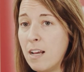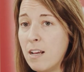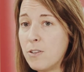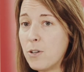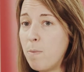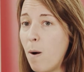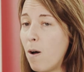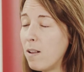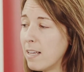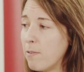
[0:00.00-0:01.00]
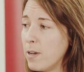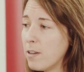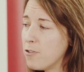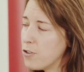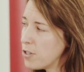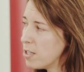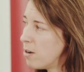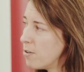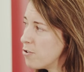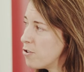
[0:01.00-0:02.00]
So Paul, if we could just
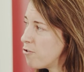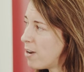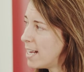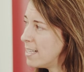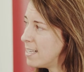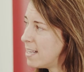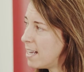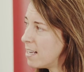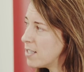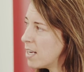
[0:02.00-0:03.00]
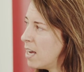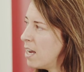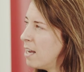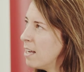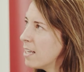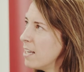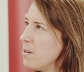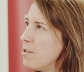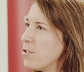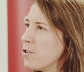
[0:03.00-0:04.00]
launch straight into this, can
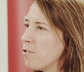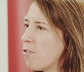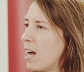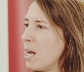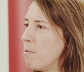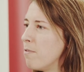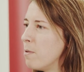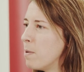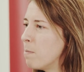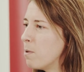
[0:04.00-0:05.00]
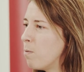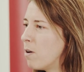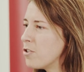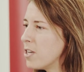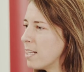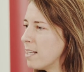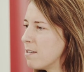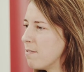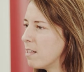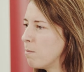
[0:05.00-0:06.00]
you describe for the people watching this
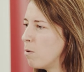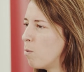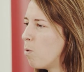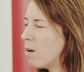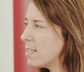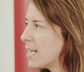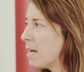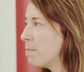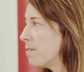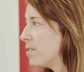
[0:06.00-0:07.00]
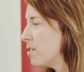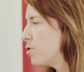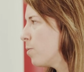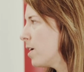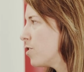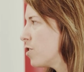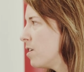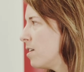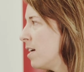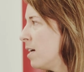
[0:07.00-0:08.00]
film what types of
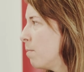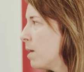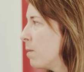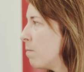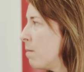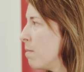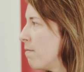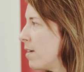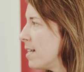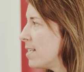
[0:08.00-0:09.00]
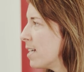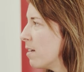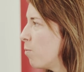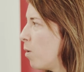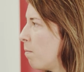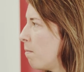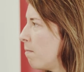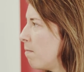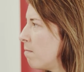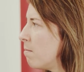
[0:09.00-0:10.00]
situation people might be facing and what
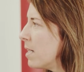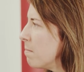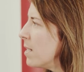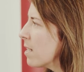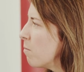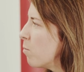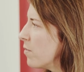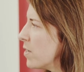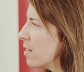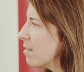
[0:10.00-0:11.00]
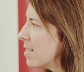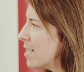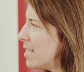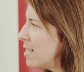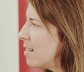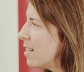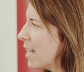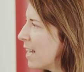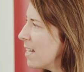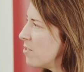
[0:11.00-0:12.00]
might make them want to consider
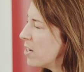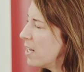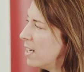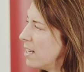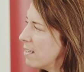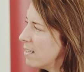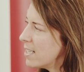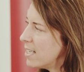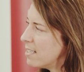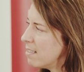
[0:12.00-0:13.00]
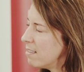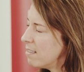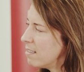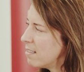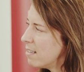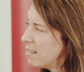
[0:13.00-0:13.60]
engaging legal assistance?